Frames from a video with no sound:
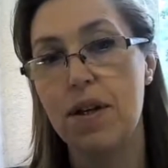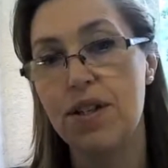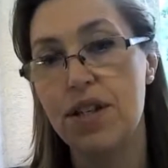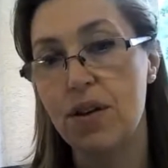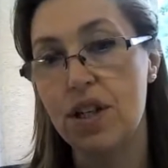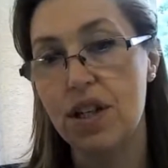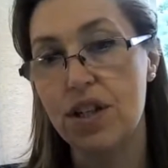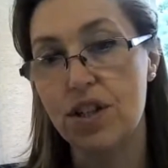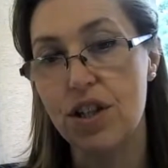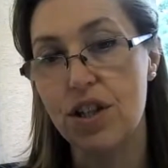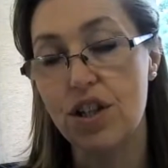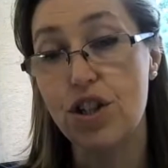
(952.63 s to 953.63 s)
so
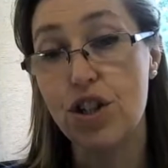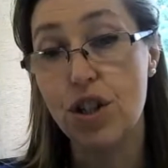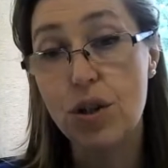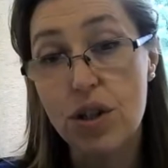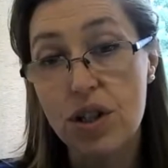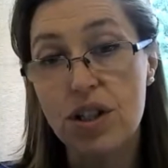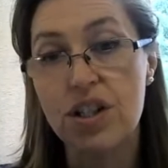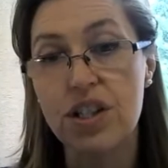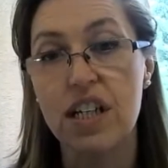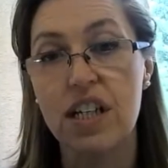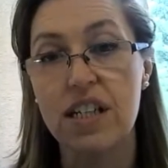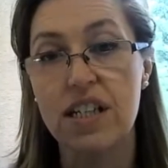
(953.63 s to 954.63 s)
that
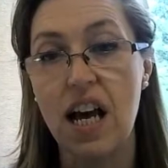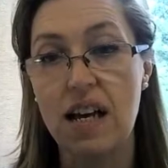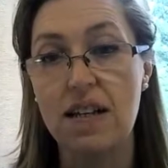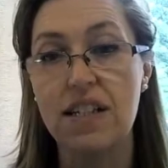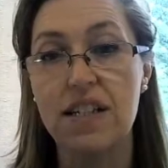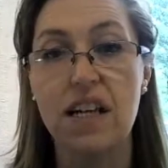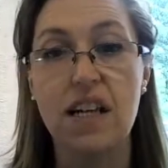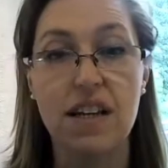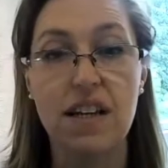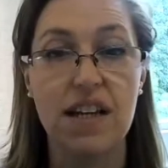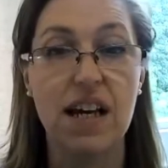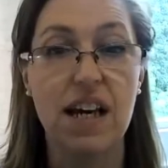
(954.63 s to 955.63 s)
students can
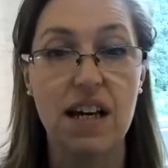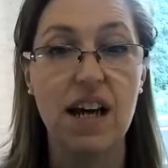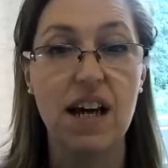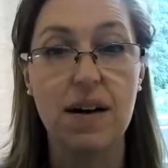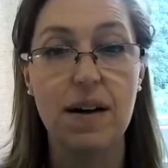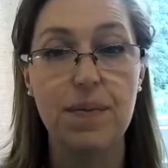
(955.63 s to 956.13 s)
start their